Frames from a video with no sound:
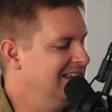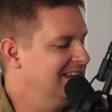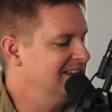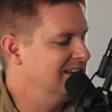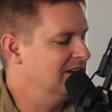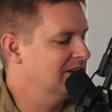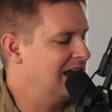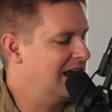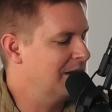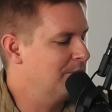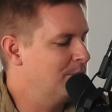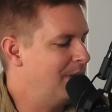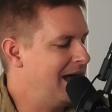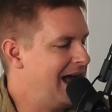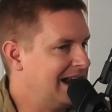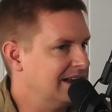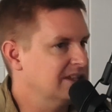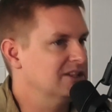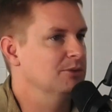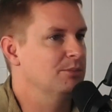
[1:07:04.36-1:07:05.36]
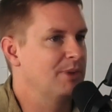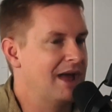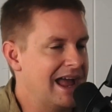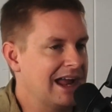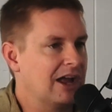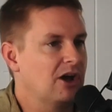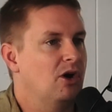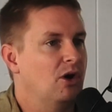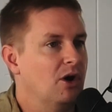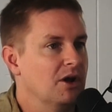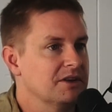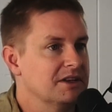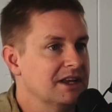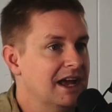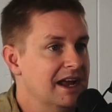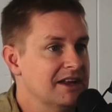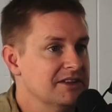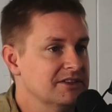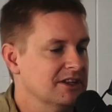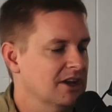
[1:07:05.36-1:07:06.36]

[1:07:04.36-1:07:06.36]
You have back to back hot days,